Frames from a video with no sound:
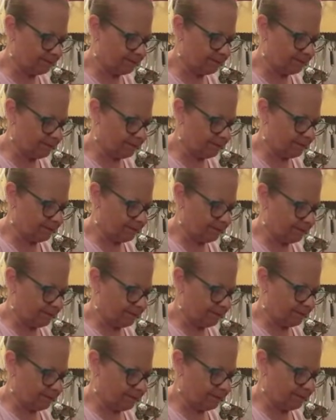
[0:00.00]

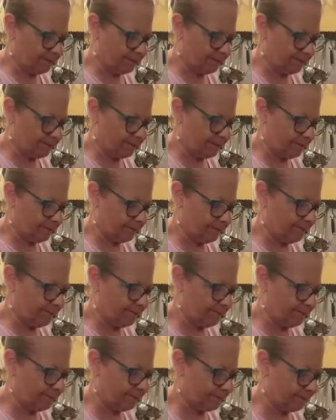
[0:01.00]

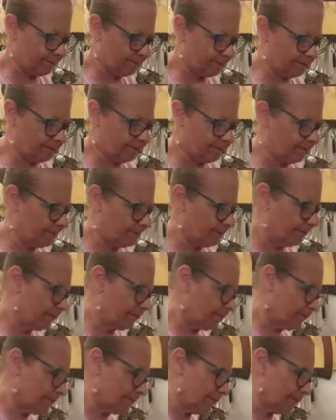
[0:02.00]

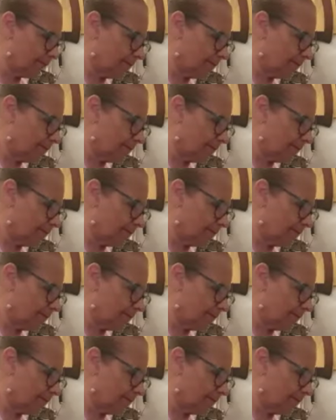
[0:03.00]
Nothing is said.